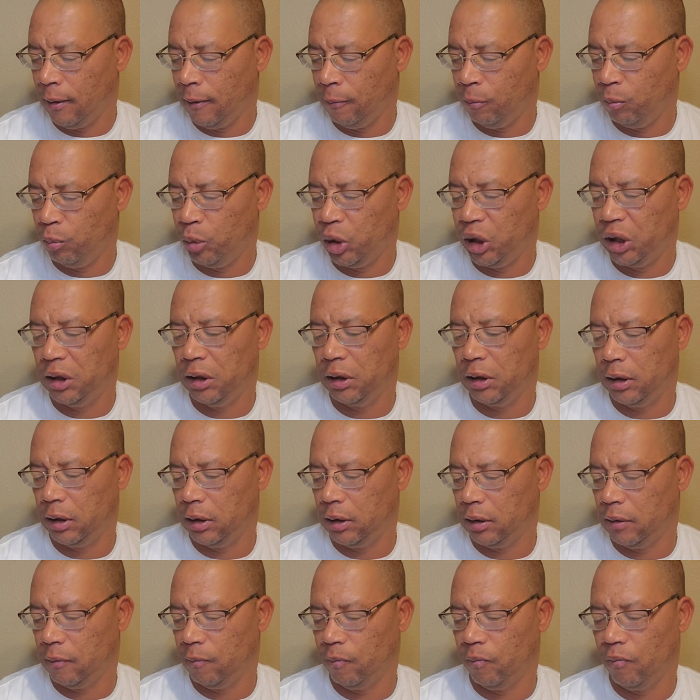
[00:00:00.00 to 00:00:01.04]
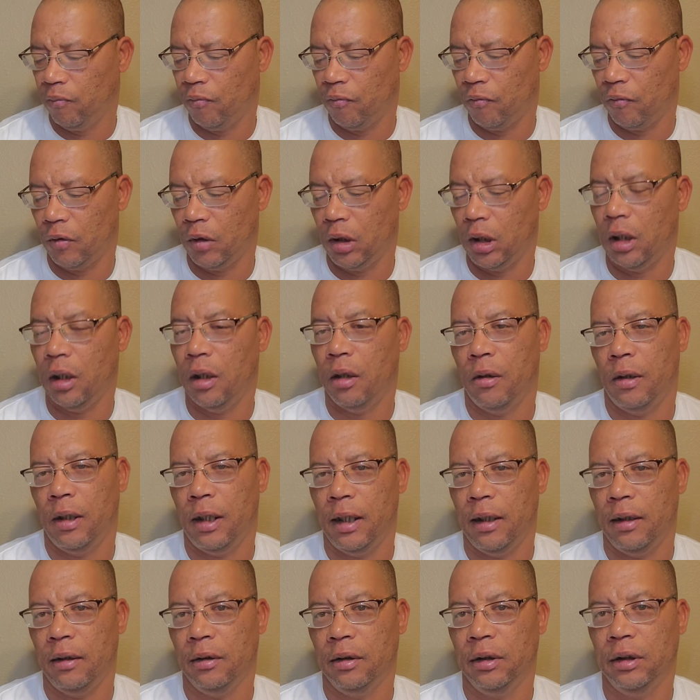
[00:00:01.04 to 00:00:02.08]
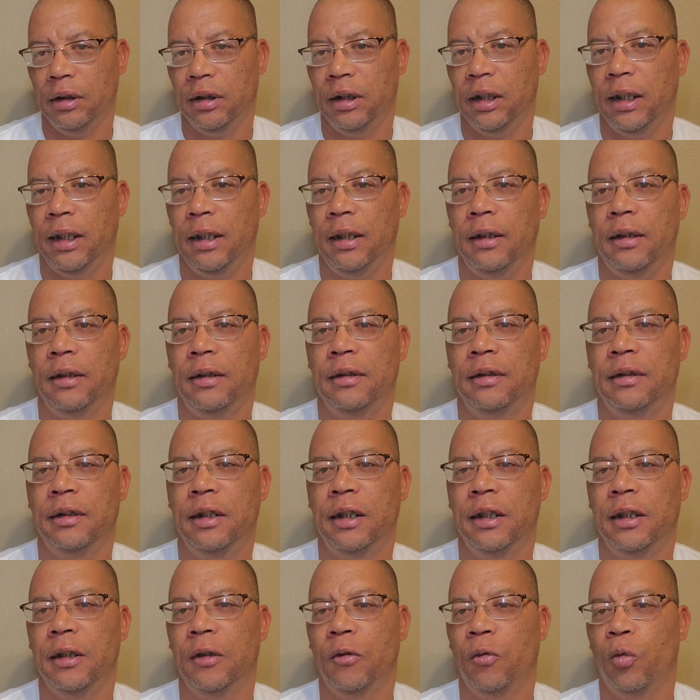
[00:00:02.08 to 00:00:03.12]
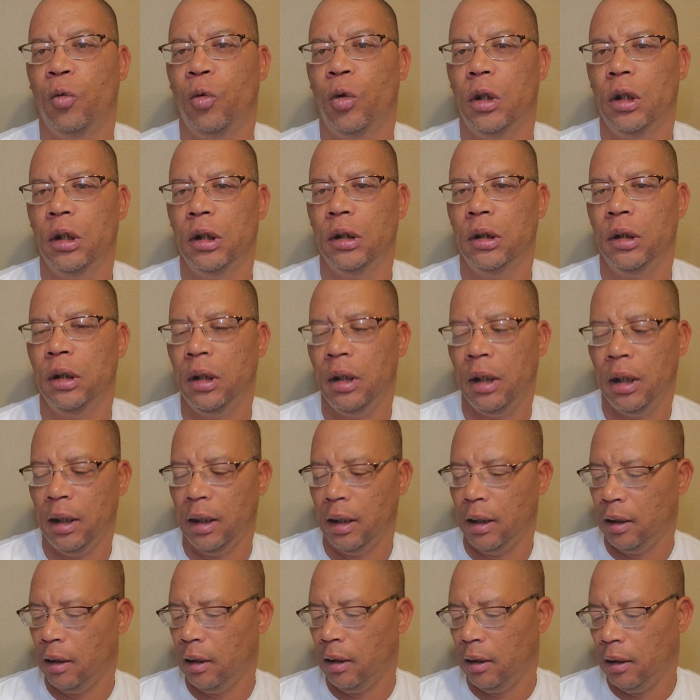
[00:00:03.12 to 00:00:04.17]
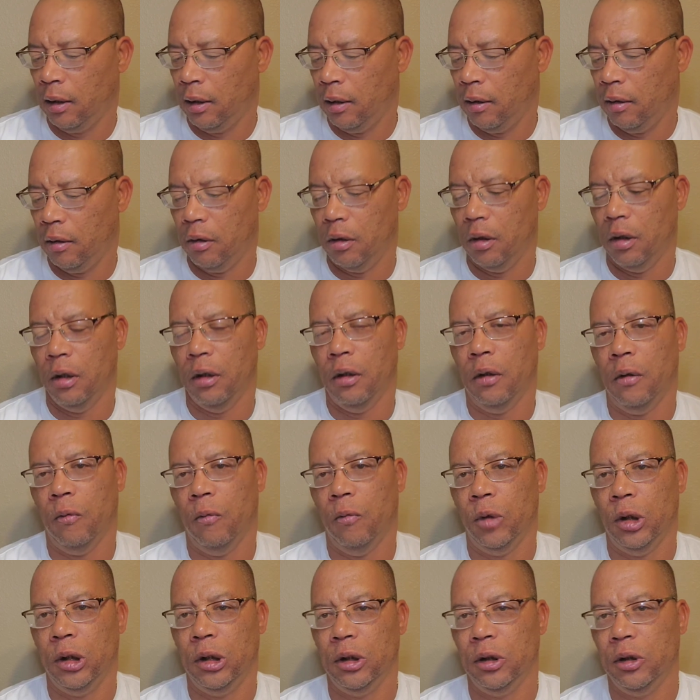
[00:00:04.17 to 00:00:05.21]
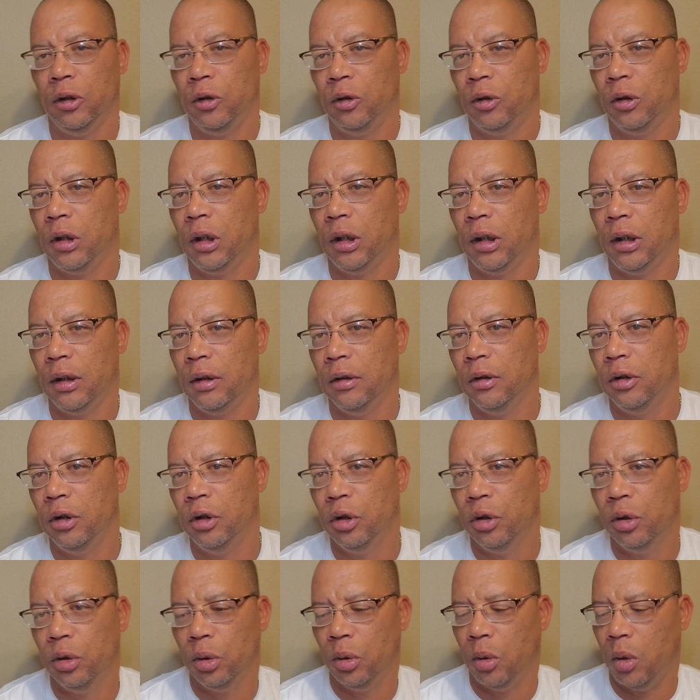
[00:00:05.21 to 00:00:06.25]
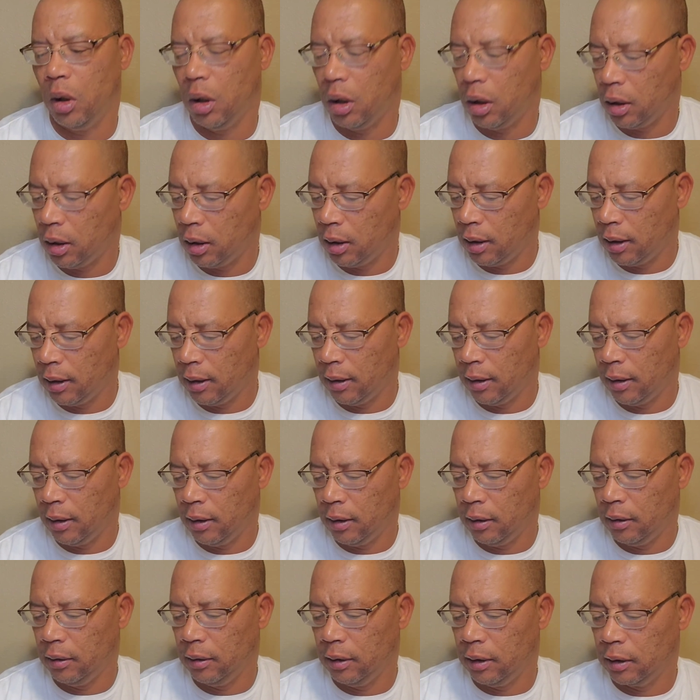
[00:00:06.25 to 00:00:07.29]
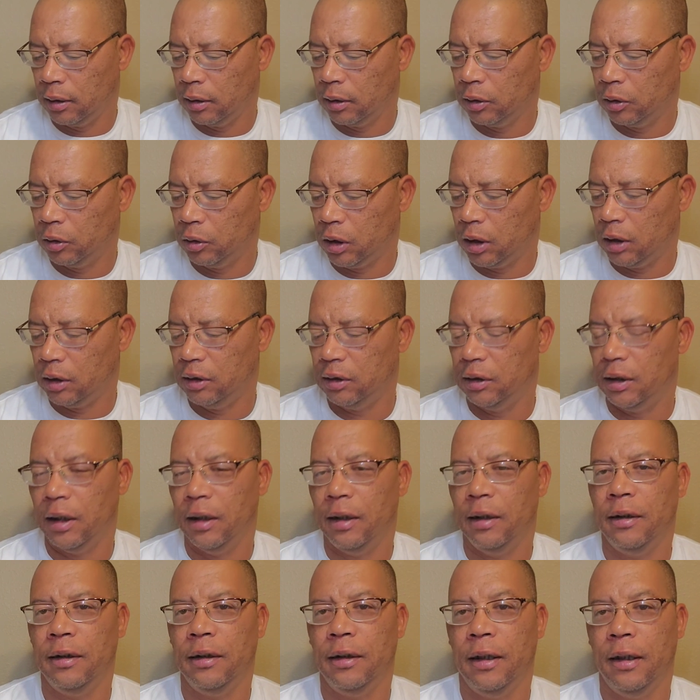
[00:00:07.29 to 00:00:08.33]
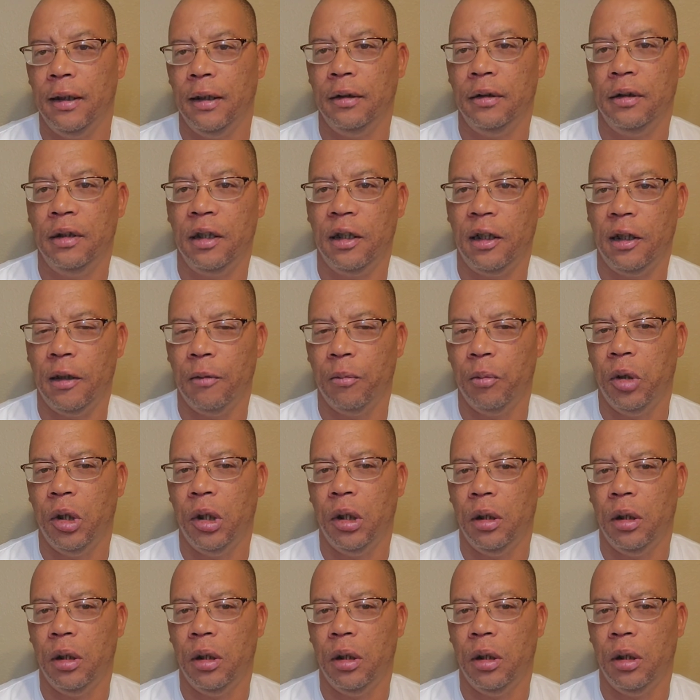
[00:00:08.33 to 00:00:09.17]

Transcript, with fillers: Michigan. Ohio State is 10 and 1, uh, which is trying to, they're going to try to stay in the top